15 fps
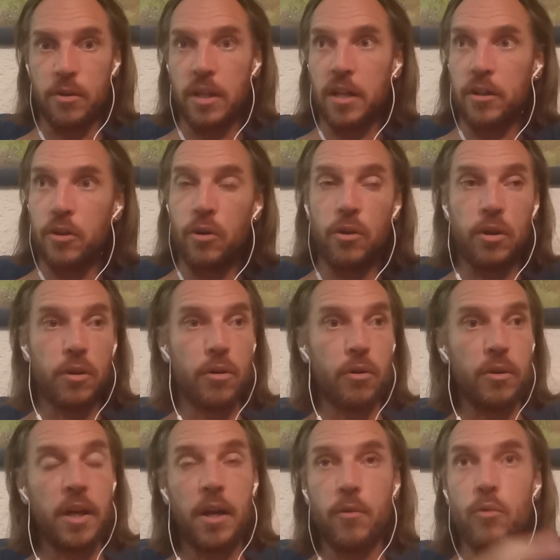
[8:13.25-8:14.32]
or that color,
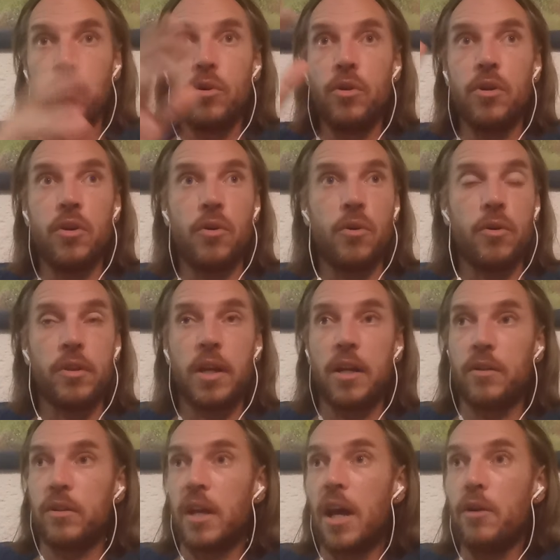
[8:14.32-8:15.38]
or that rug, or
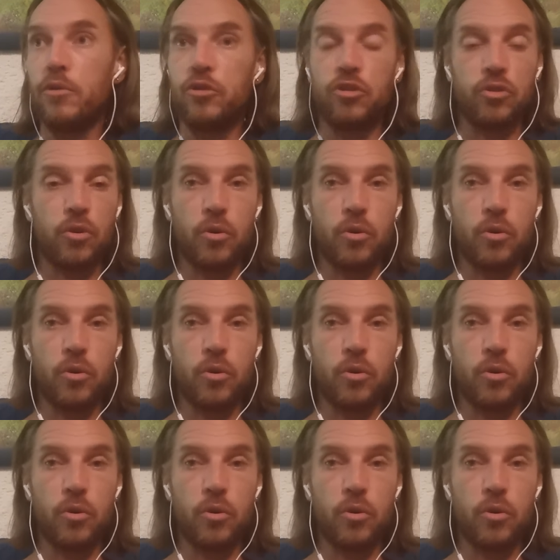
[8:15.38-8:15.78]
that couch,